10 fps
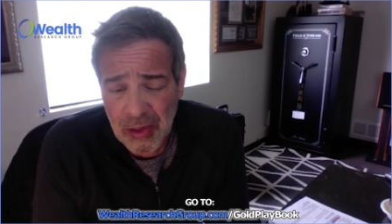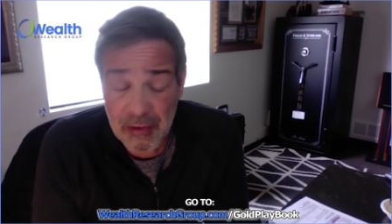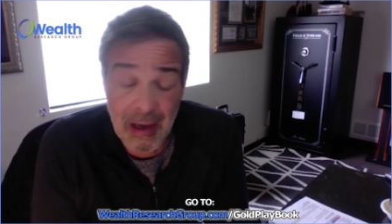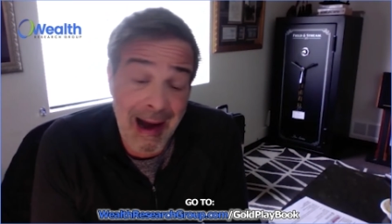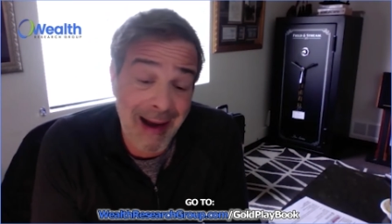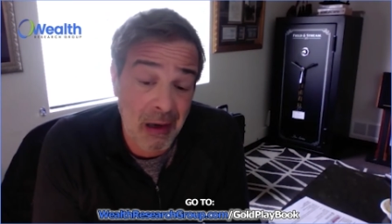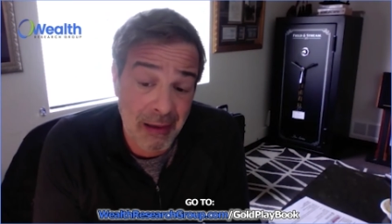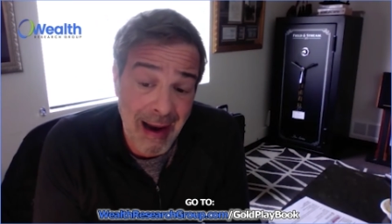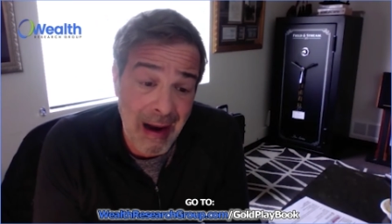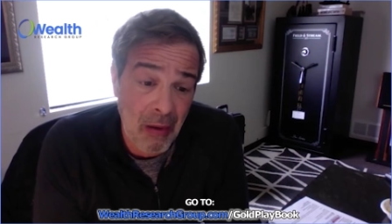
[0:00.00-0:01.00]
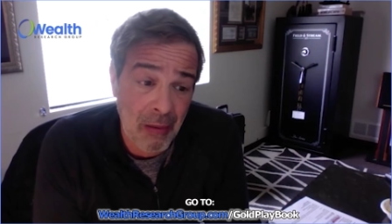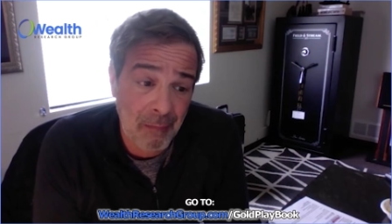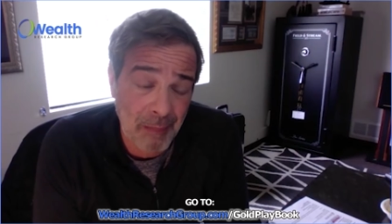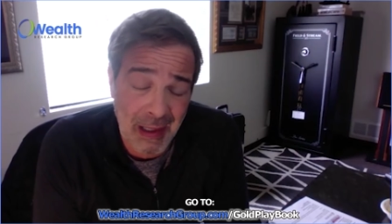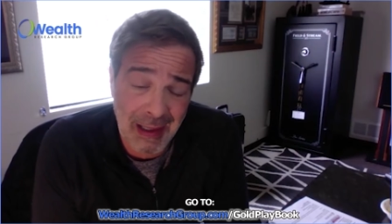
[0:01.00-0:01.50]
We're even higher
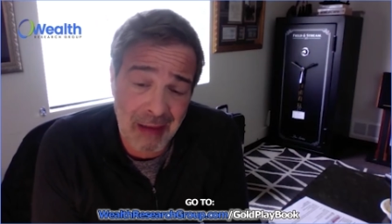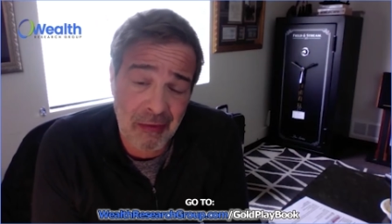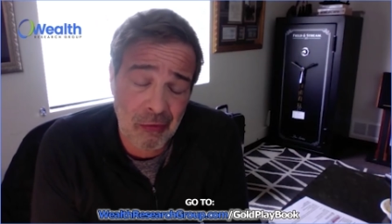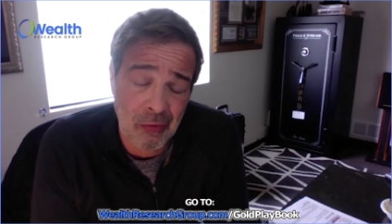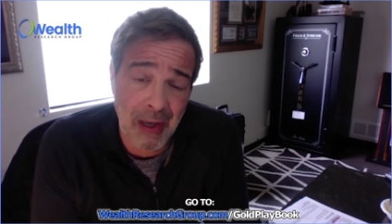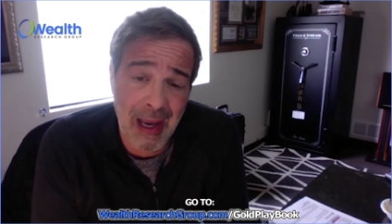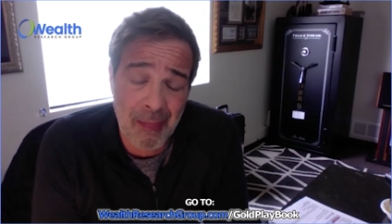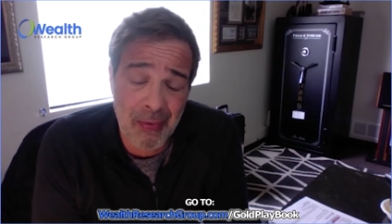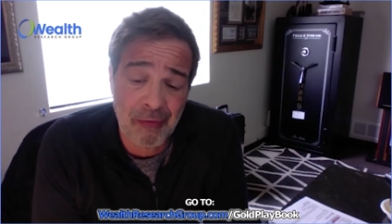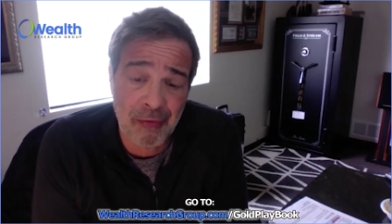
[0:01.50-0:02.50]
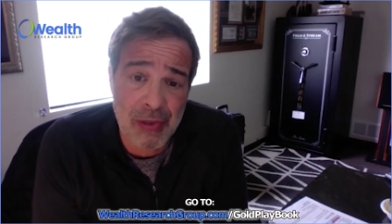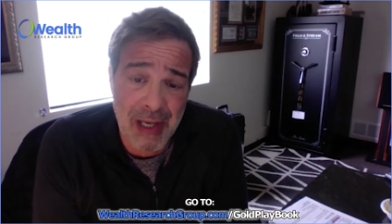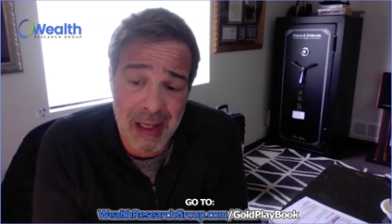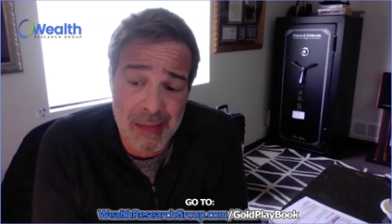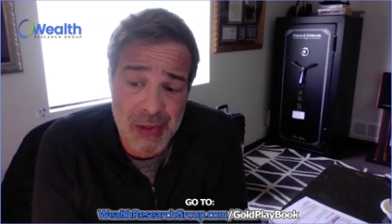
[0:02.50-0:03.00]
now. And again, this has only happened a
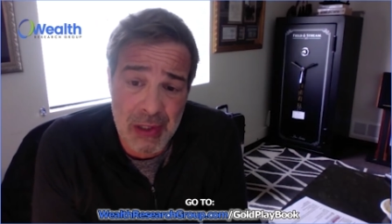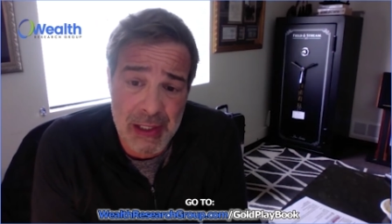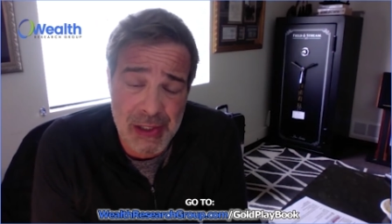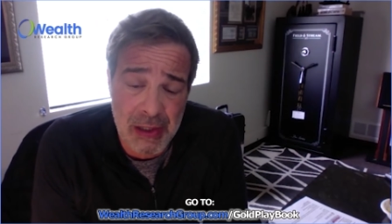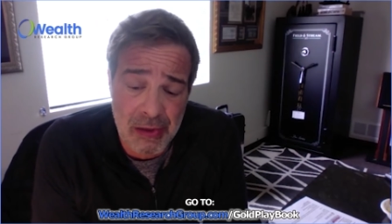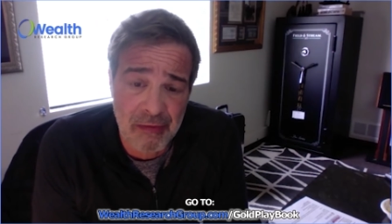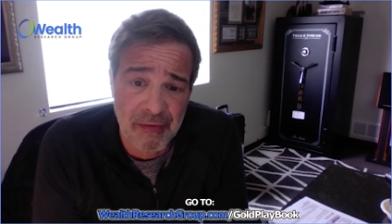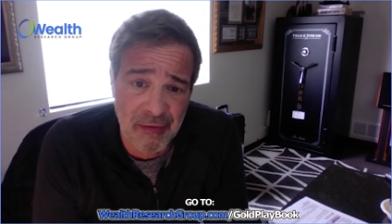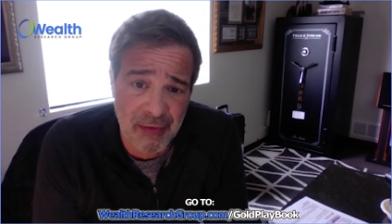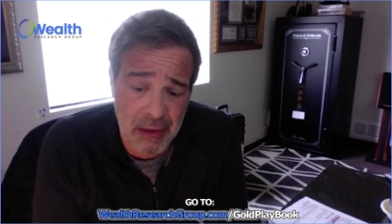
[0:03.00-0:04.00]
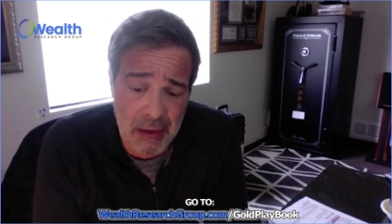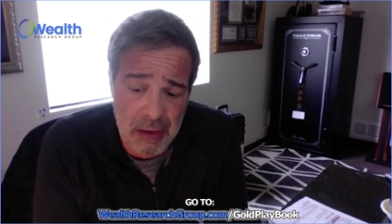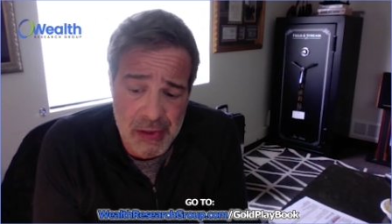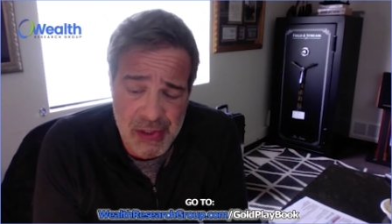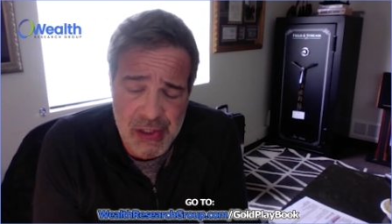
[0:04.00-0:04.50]
few times in the last
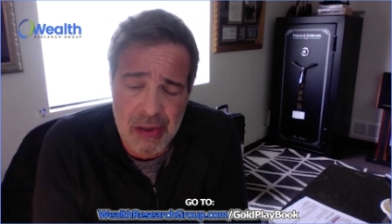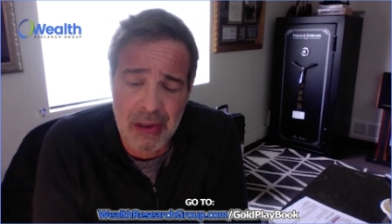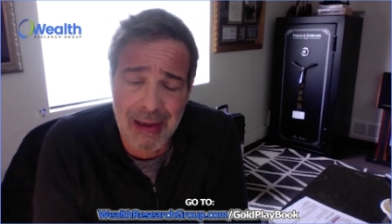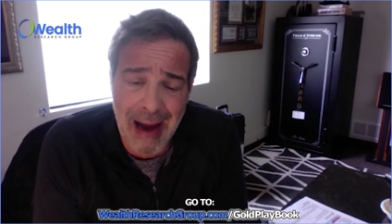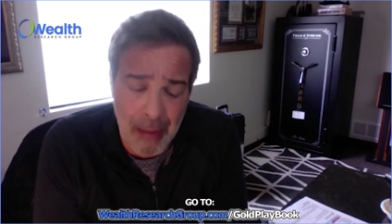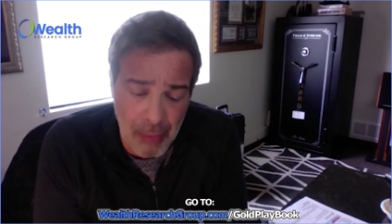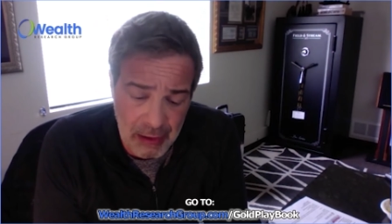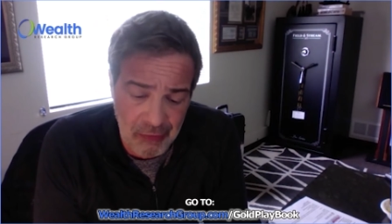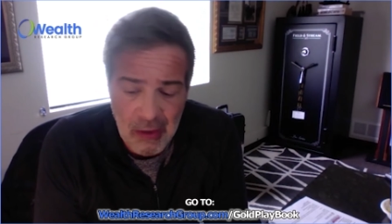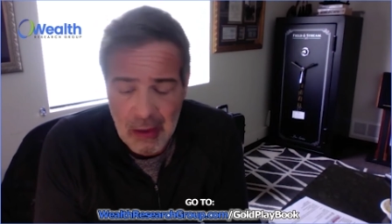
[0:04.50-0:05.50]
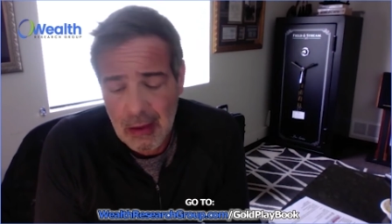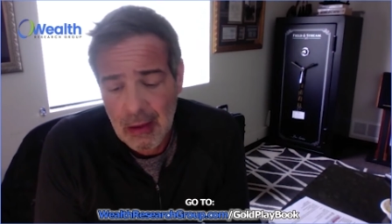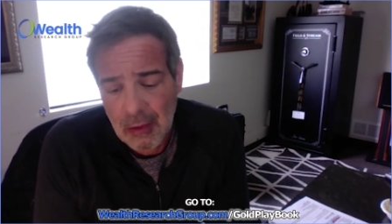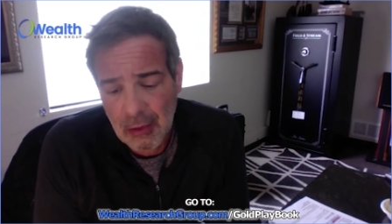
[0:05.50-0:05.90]
150 years. These are anomalies.